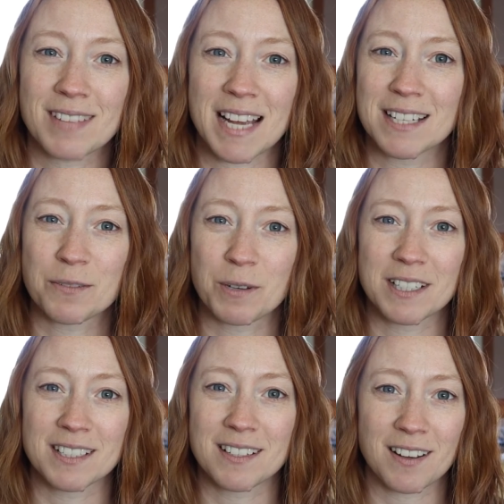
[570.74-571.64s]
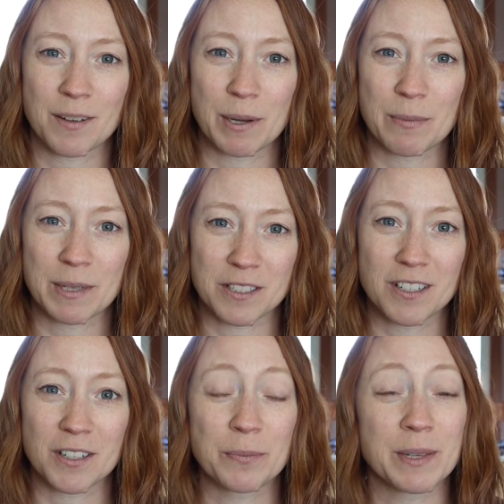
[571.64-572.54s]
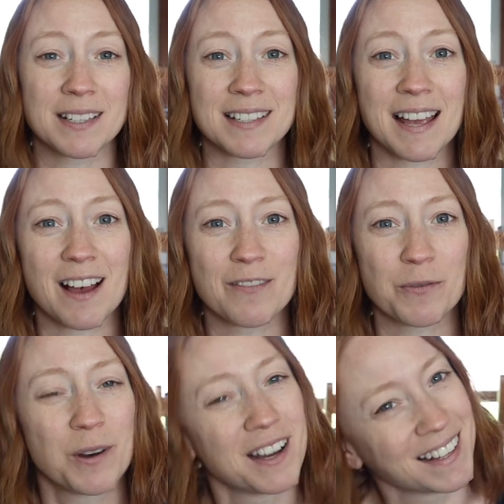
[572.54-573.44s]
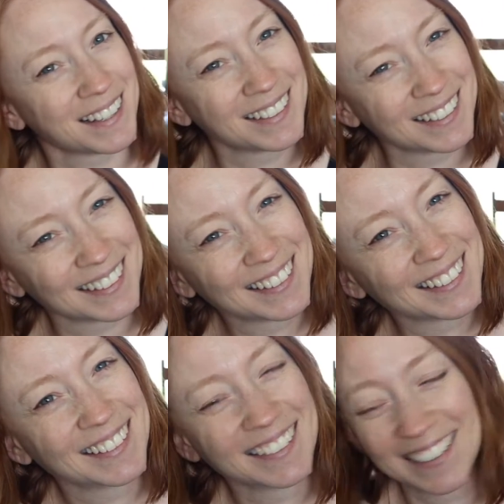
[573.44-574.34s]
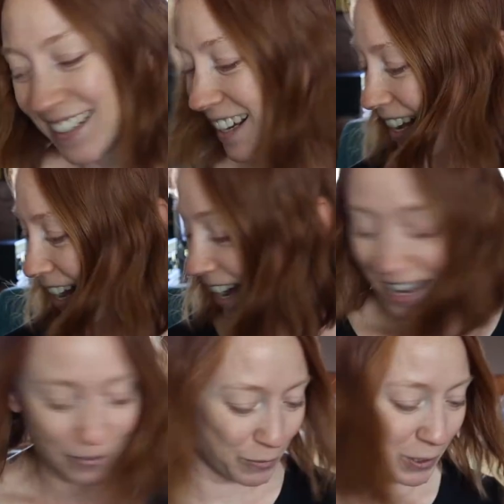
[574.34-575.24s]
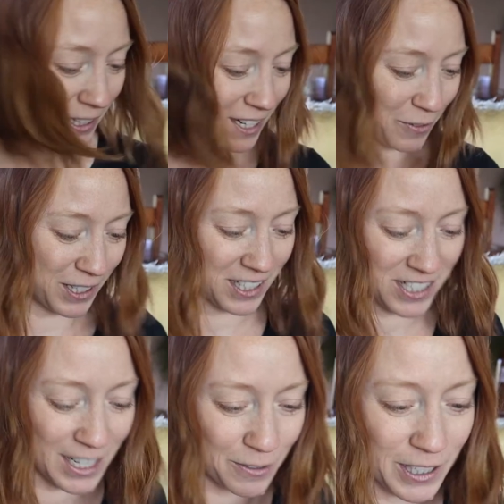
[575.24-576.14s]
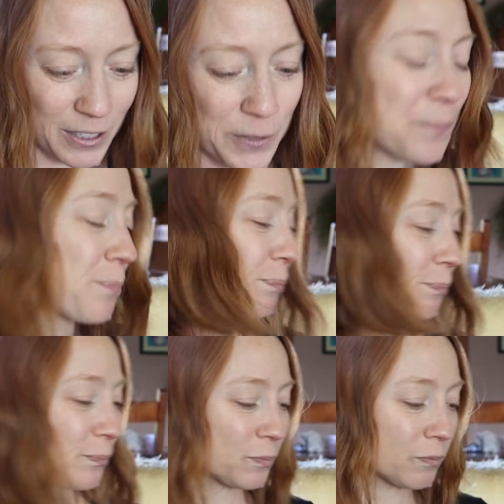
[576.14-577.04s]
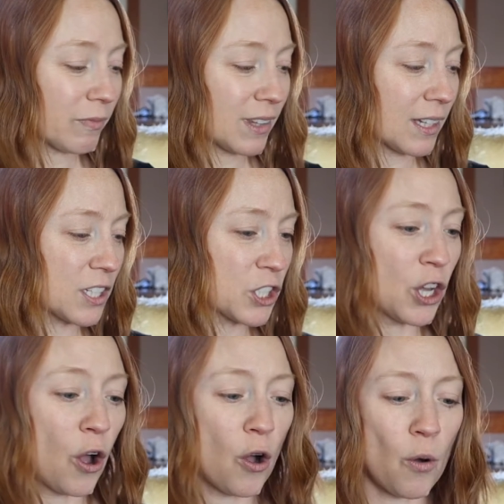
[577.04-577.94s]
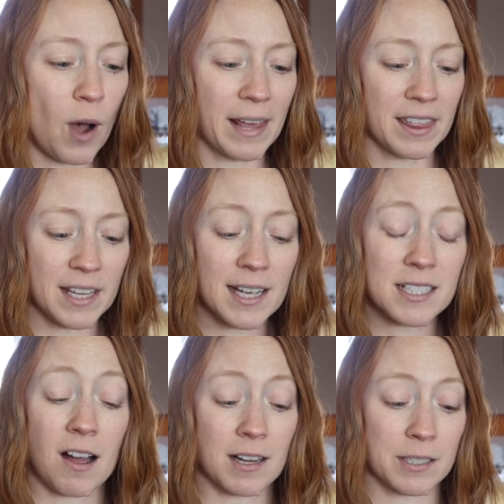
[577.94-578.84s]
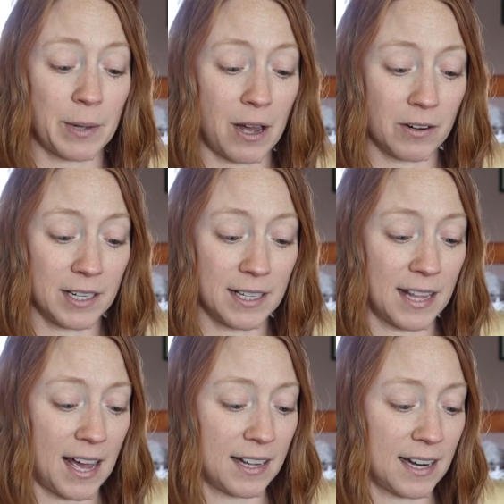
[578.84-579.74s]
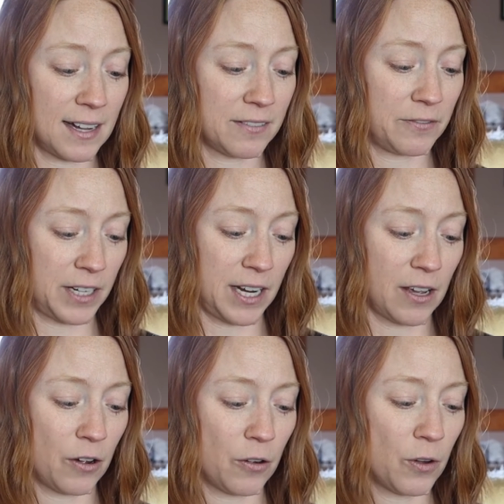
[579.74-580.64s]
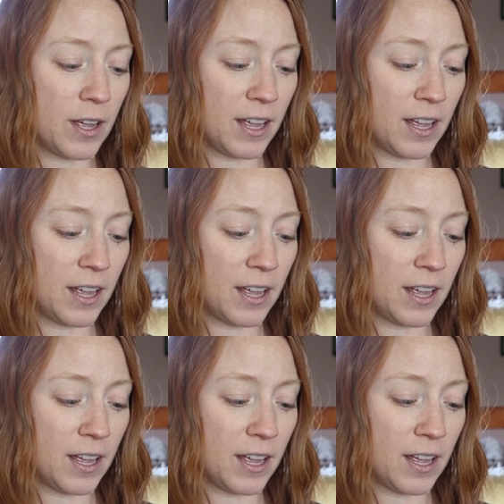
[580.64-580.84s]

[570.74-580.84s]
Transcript: I just wanted to talk about my journal because I have one more thing I wanted to share with you. So I think I talked about in that video